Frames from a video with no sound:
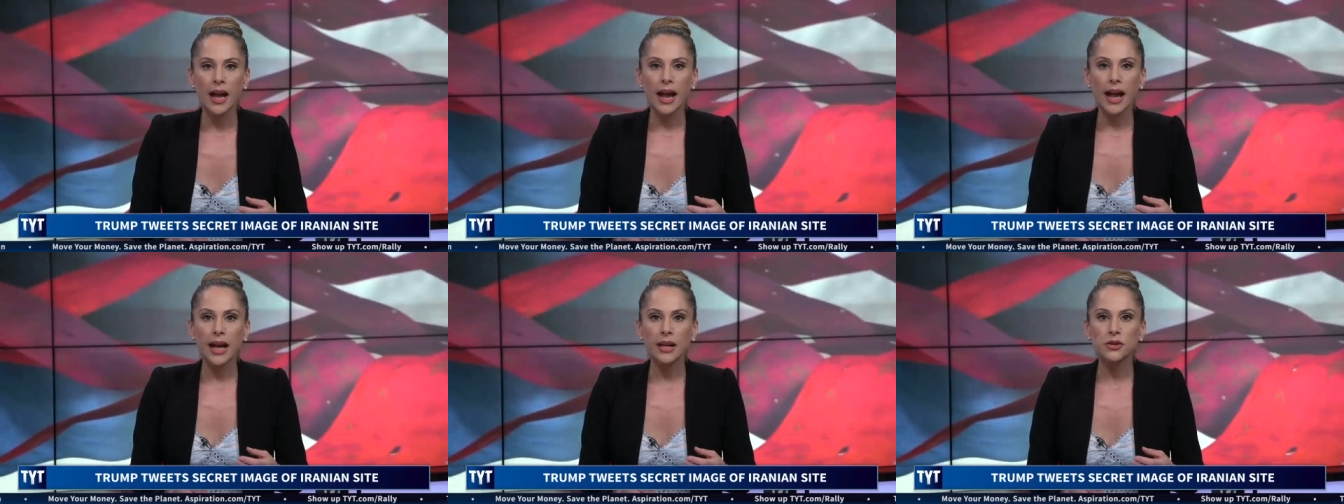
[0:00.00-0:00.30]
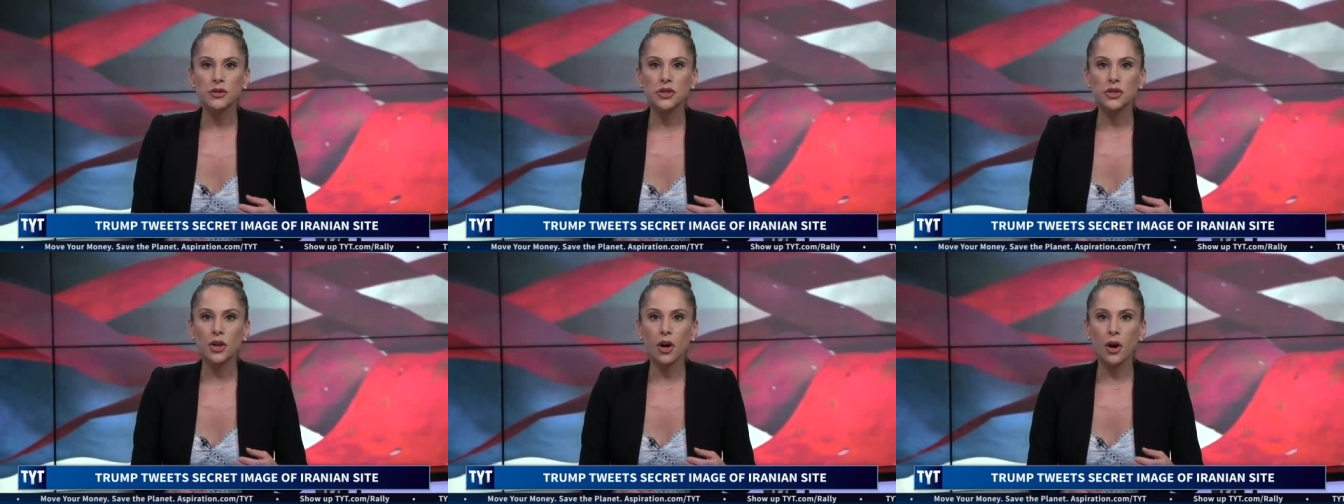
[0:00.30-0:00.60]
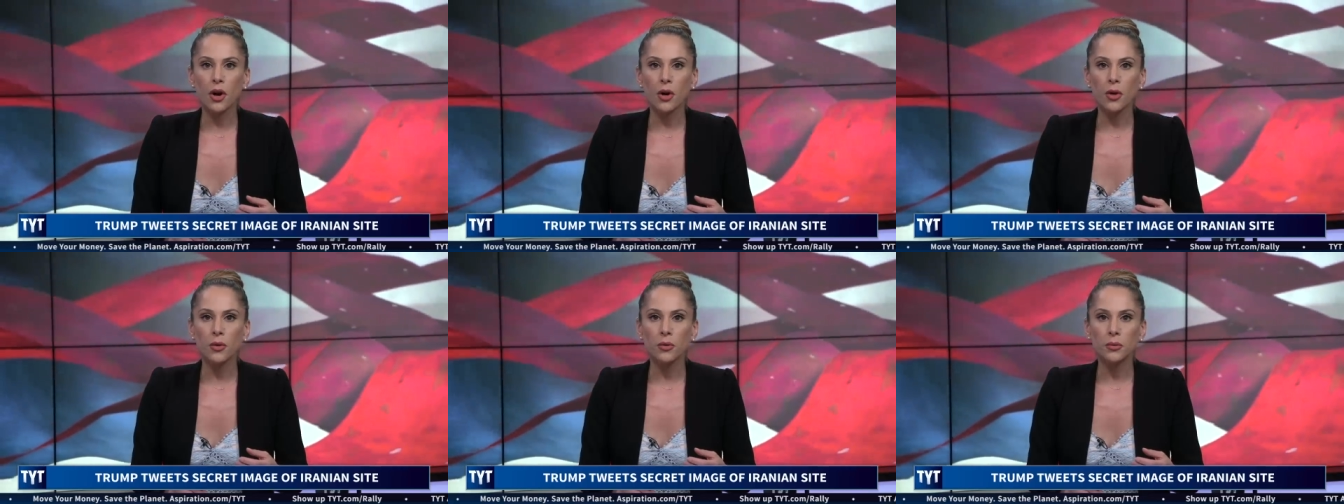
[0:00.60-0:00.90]
And
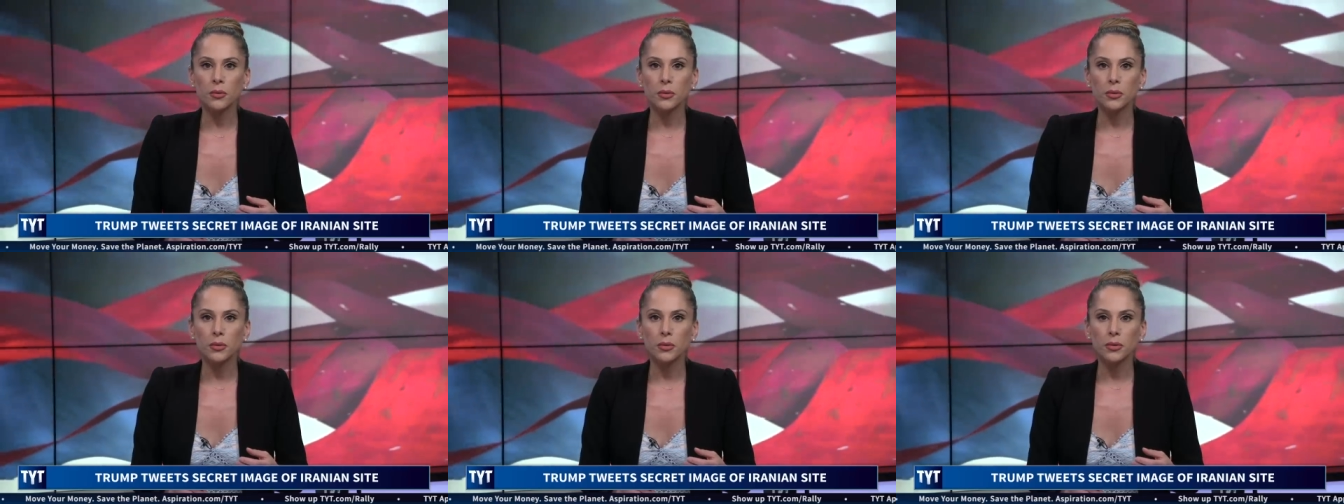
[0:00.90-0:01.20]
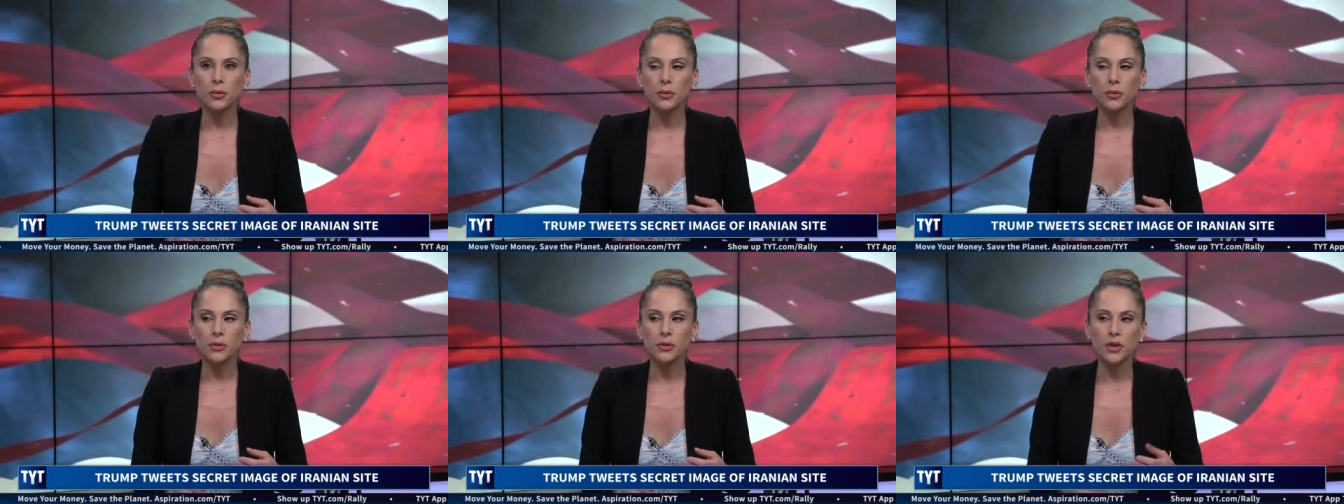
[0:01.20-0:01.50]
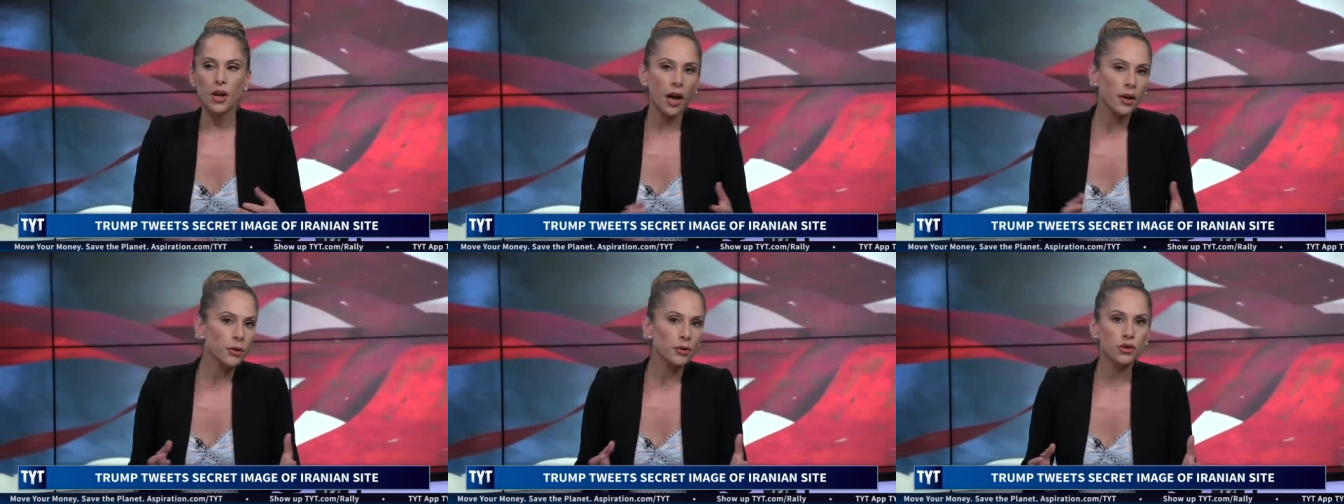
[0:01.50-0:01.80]
so
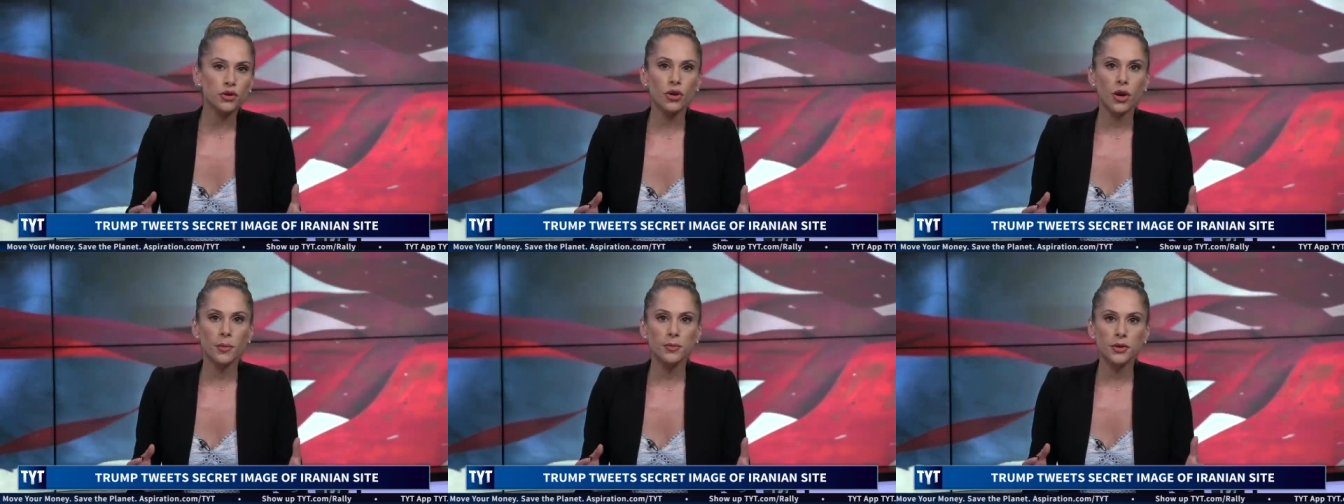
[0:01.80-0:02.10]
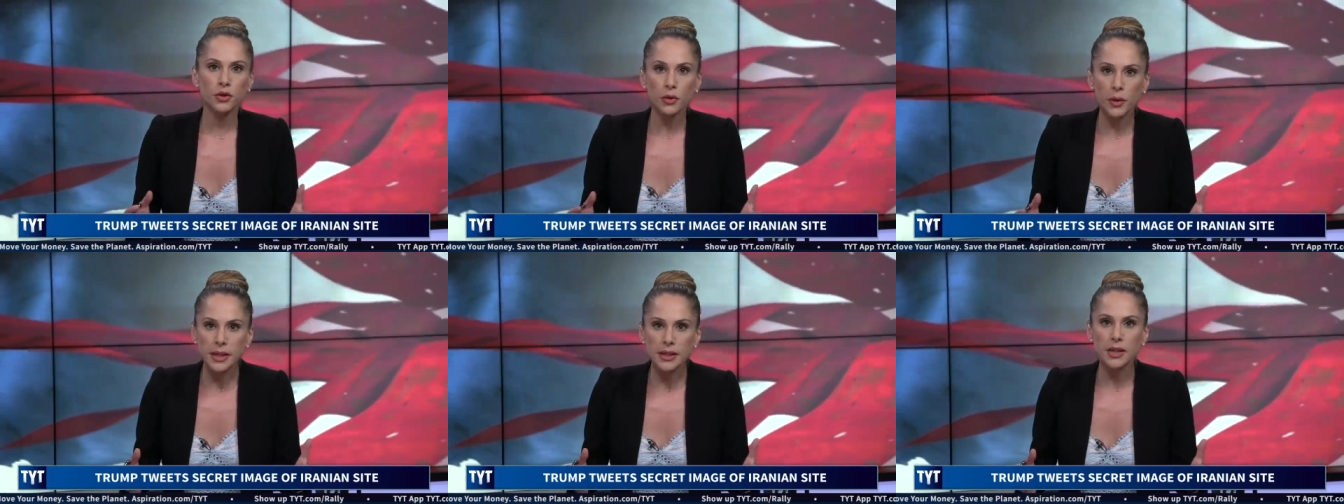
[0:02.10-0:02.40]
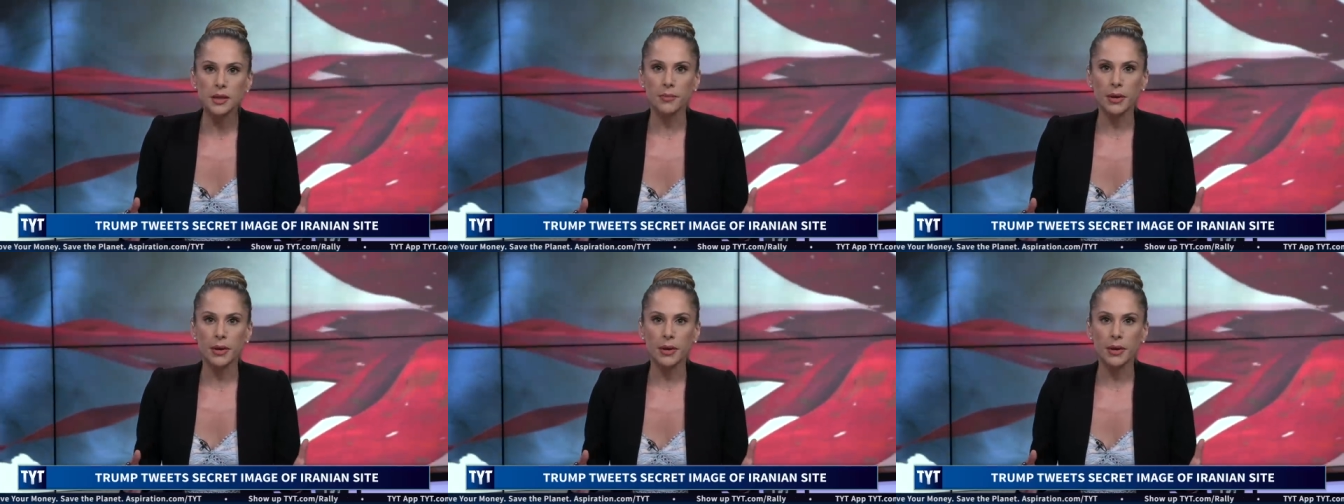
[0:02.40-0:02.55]
Donald Trump tweets